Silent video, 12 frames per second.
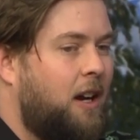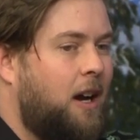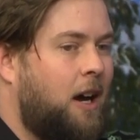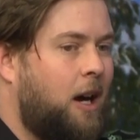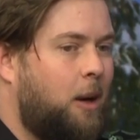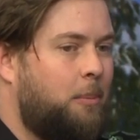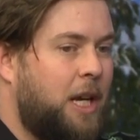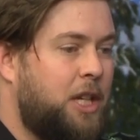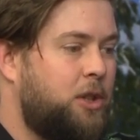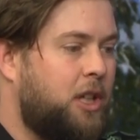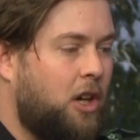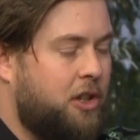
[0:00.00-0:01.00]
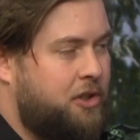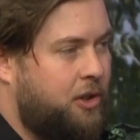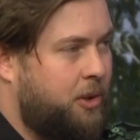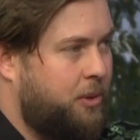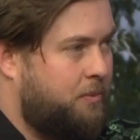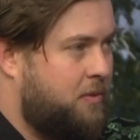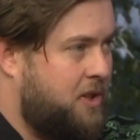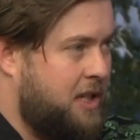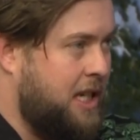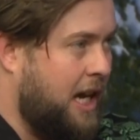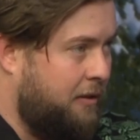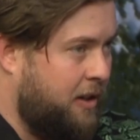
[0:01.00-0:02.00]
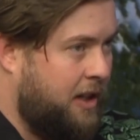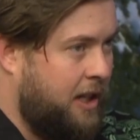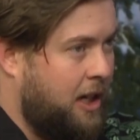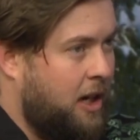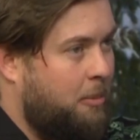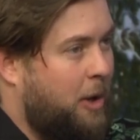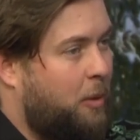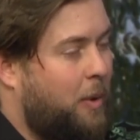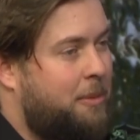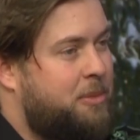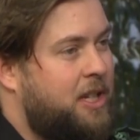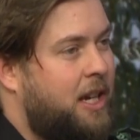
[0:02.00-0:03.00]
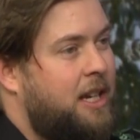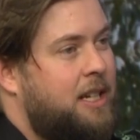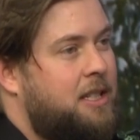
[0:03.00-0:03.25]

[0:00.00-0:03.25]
Um, and you can also see everything on my website.